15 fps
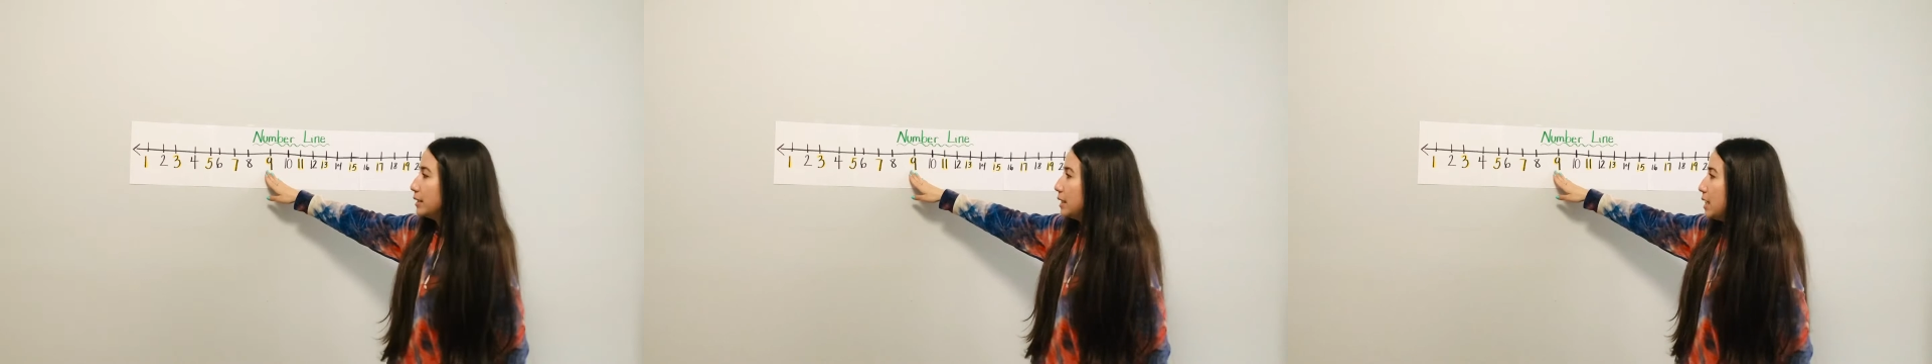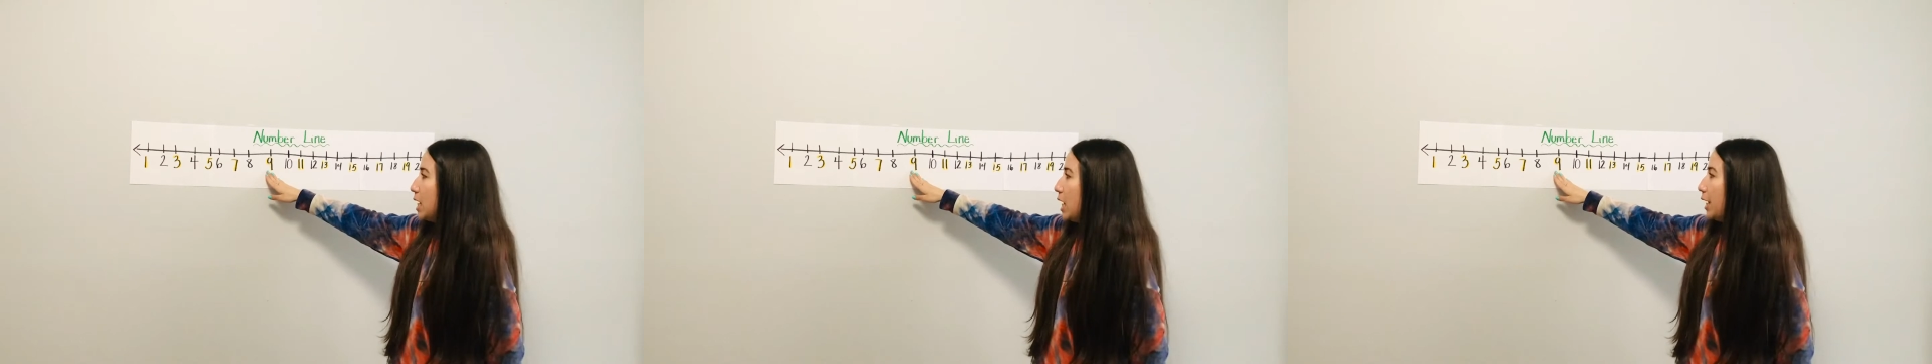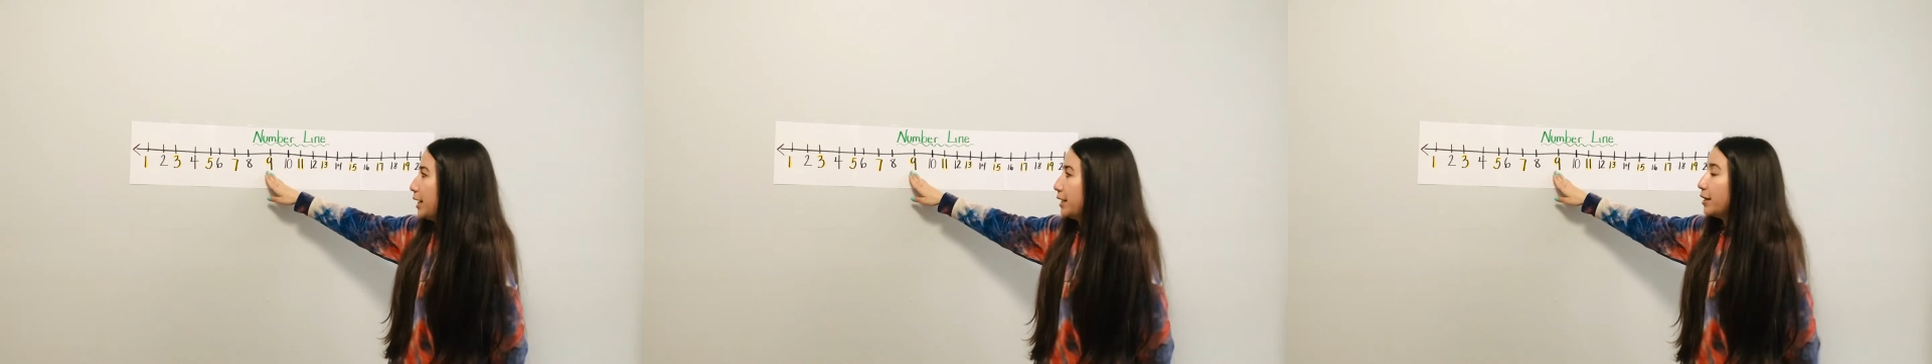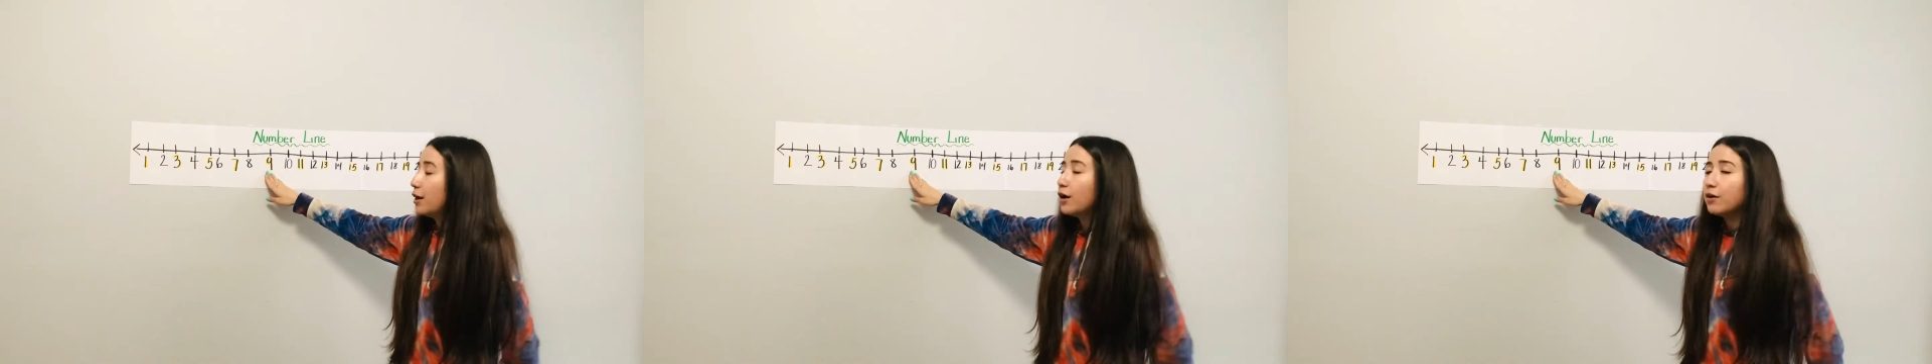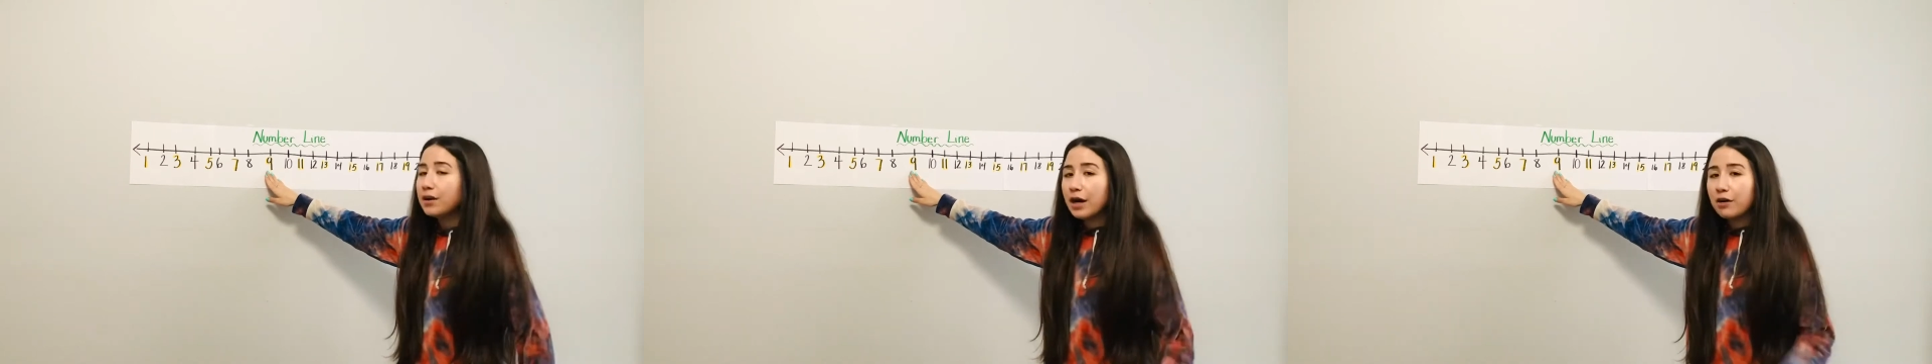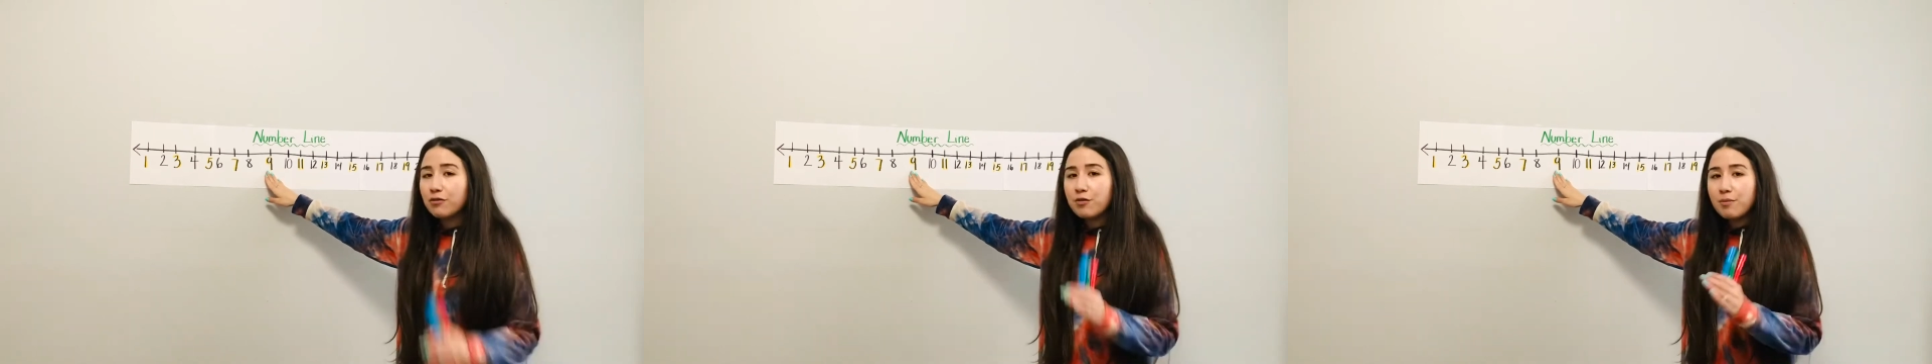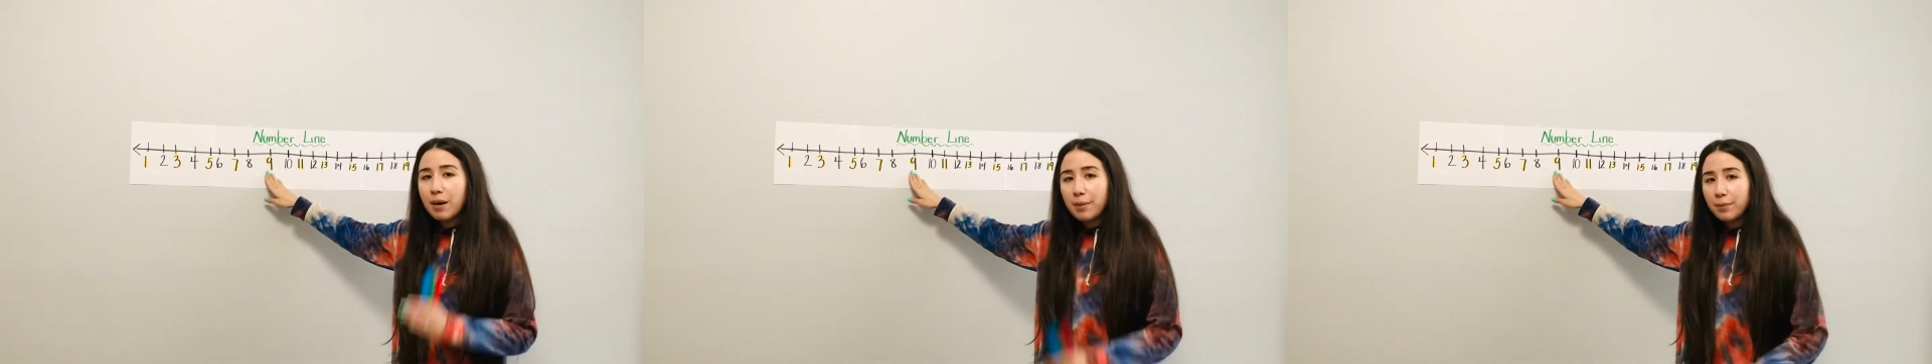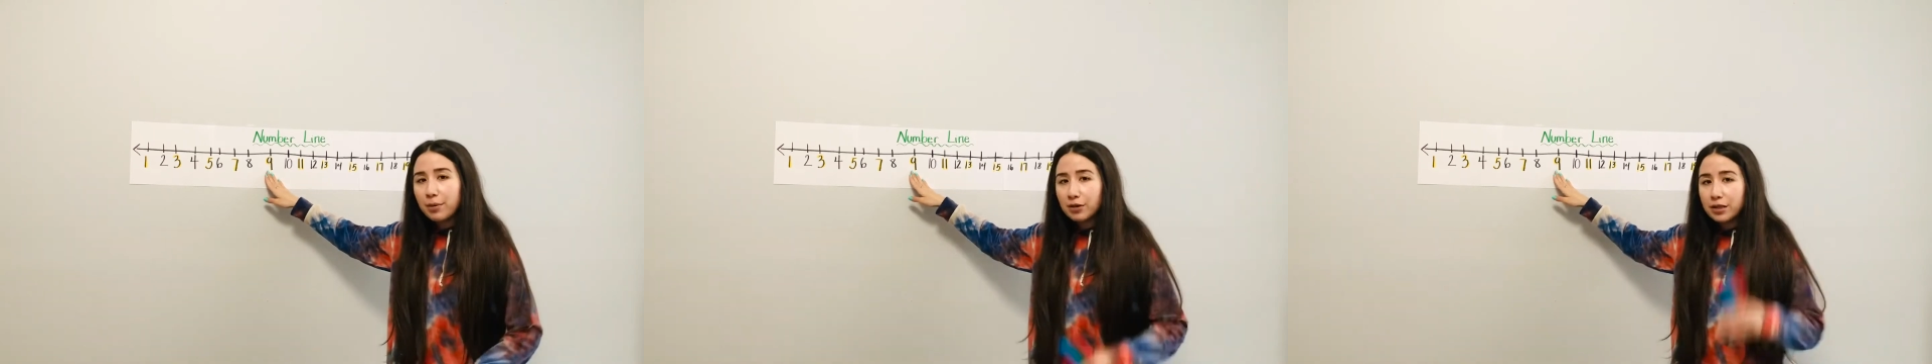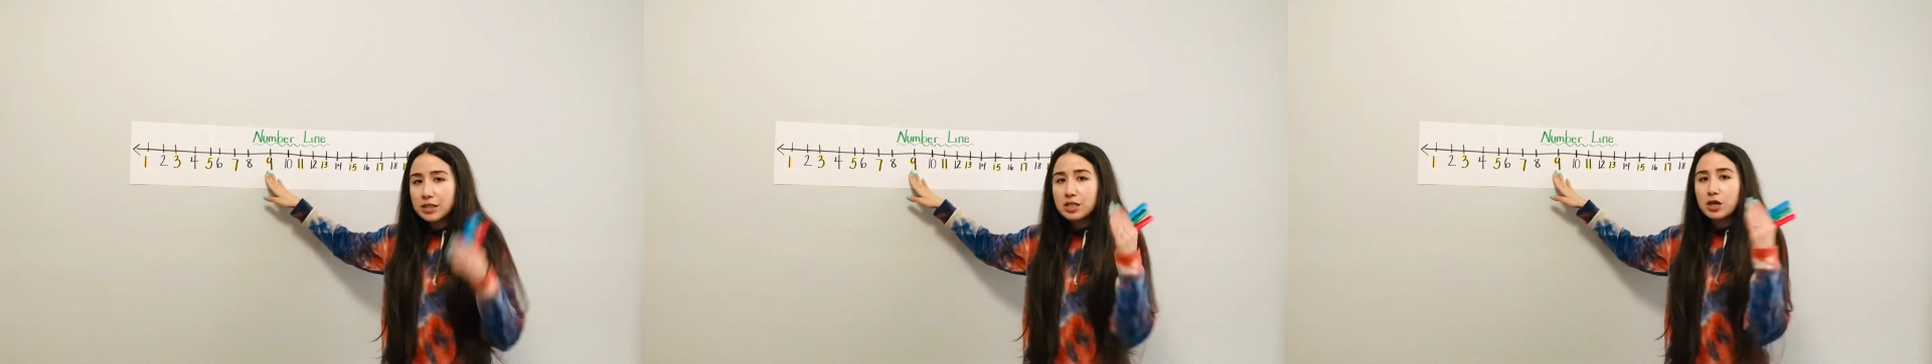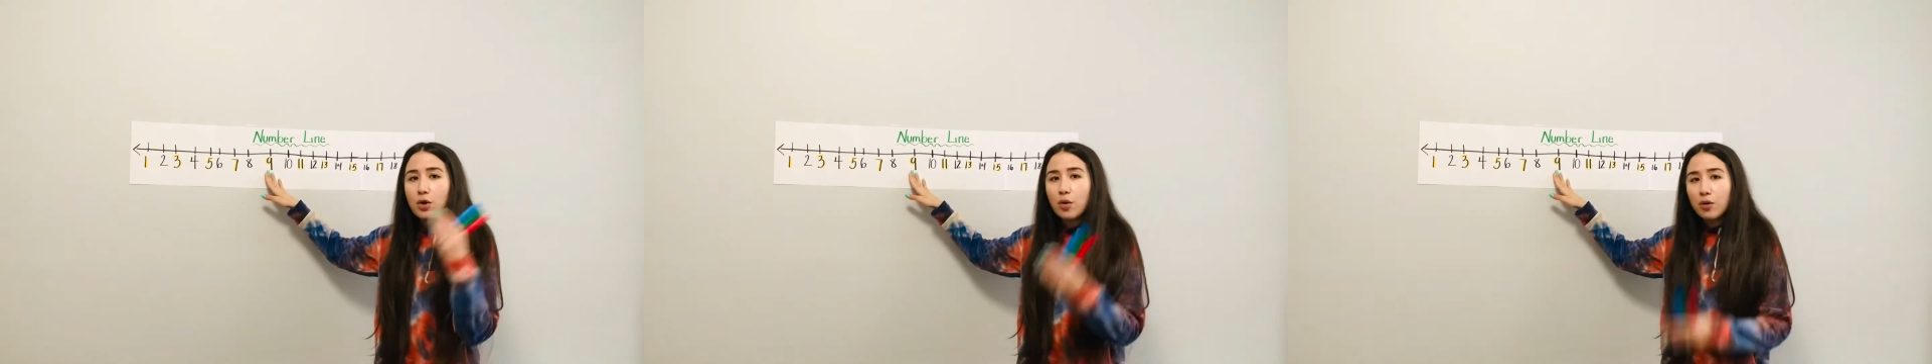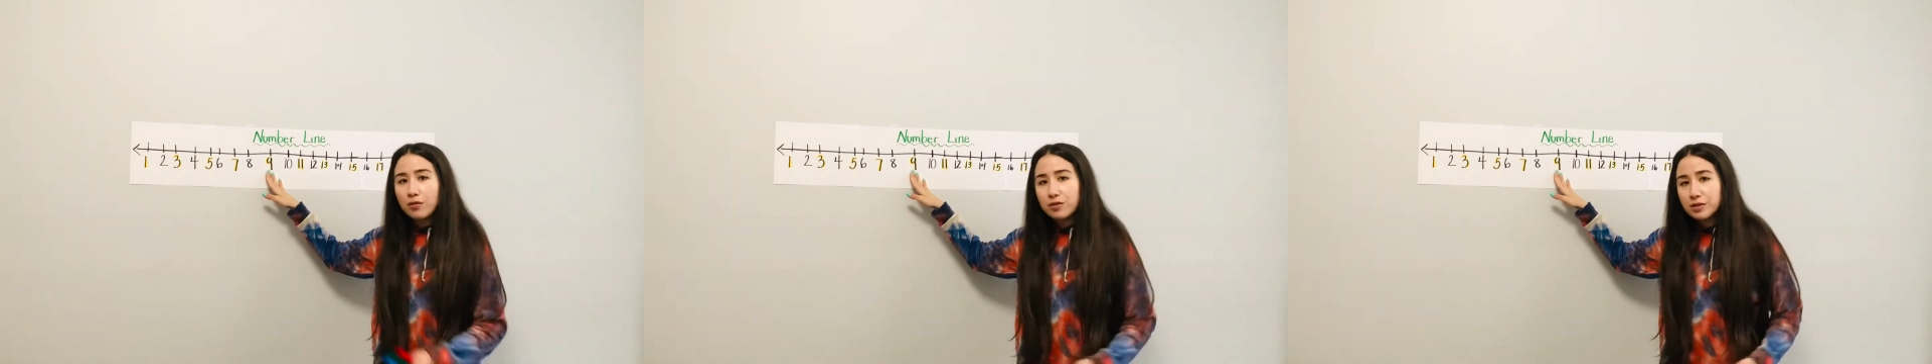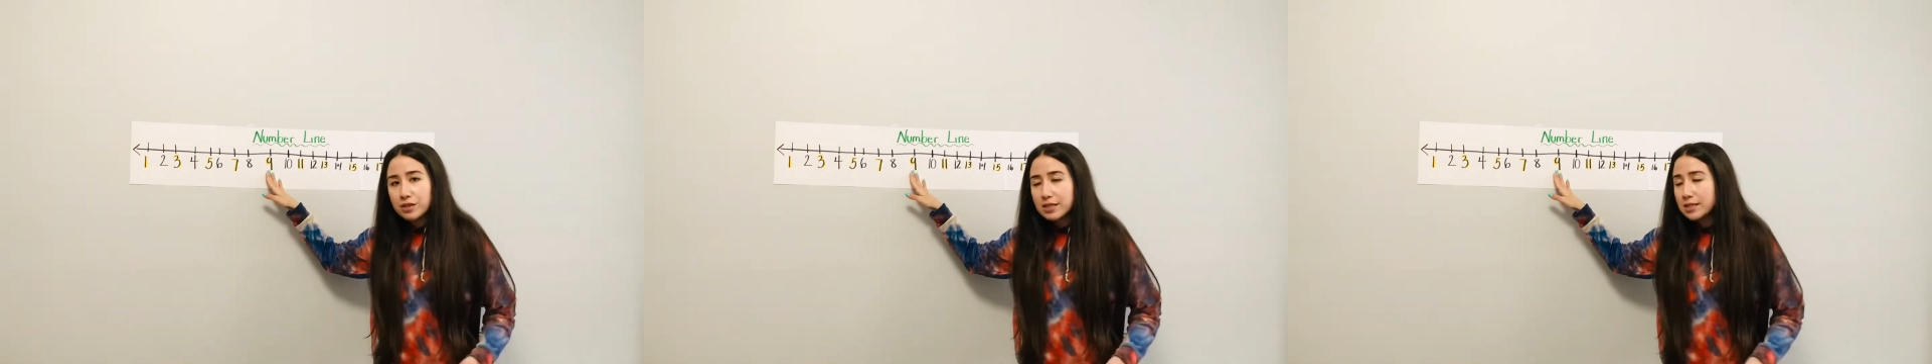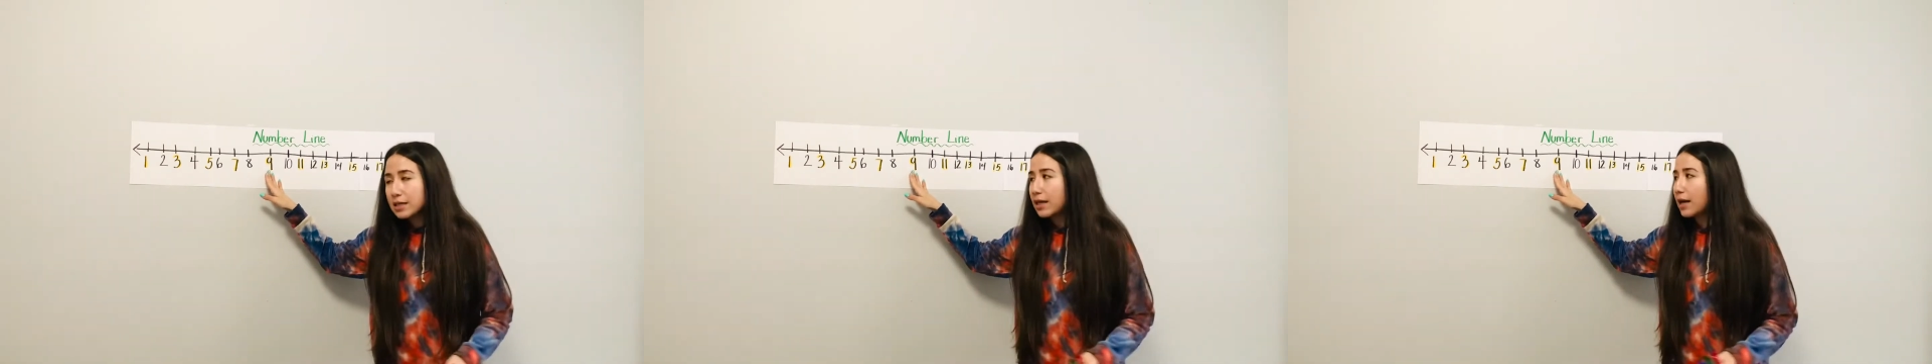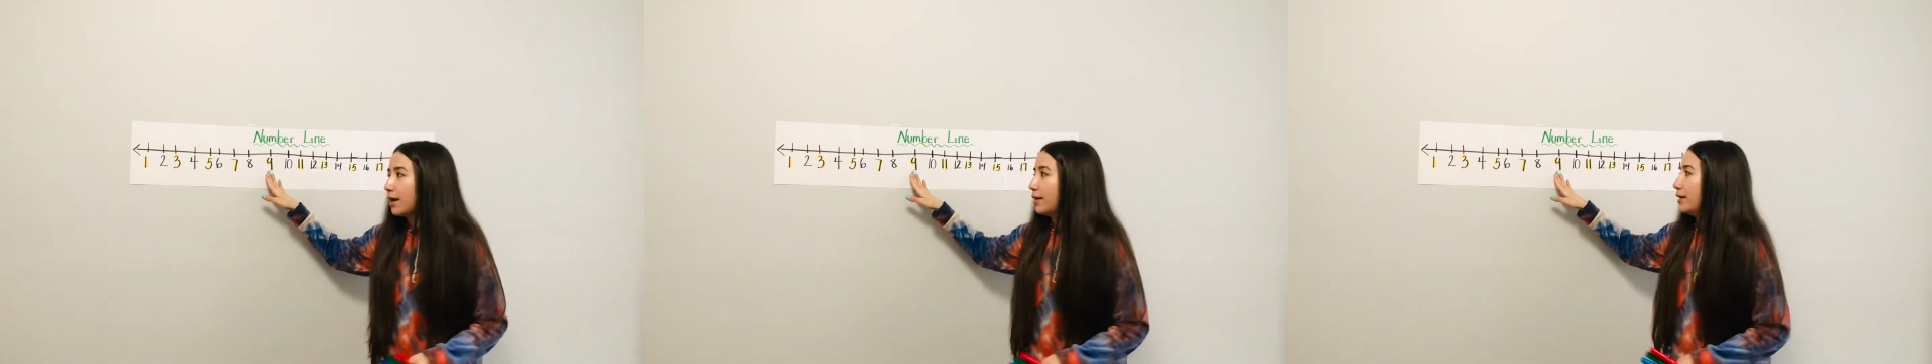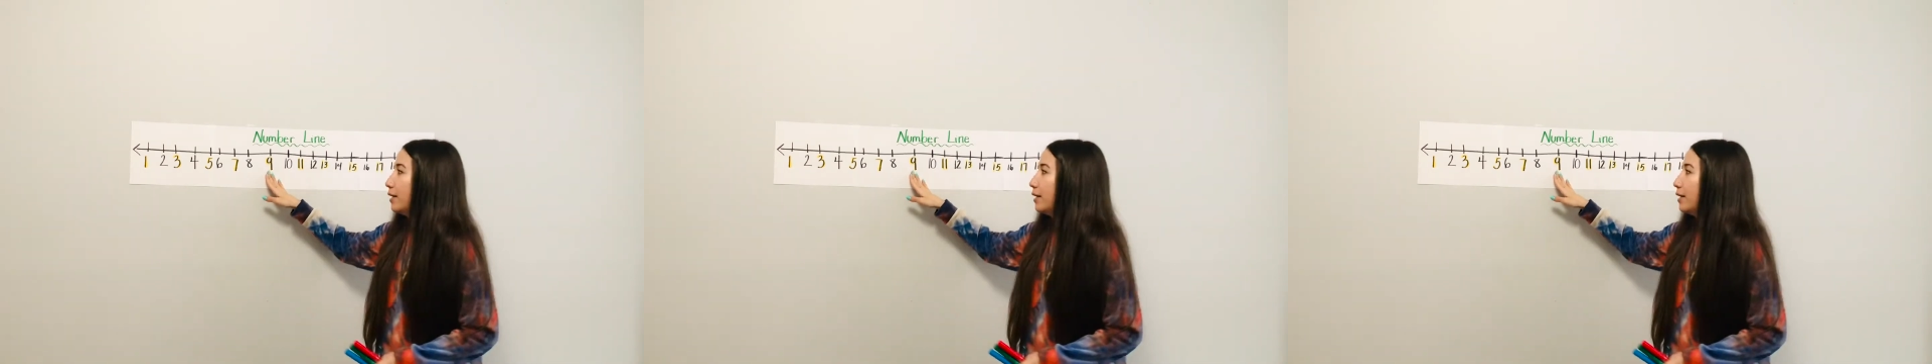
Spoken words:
9? Now remember, let's go over this again.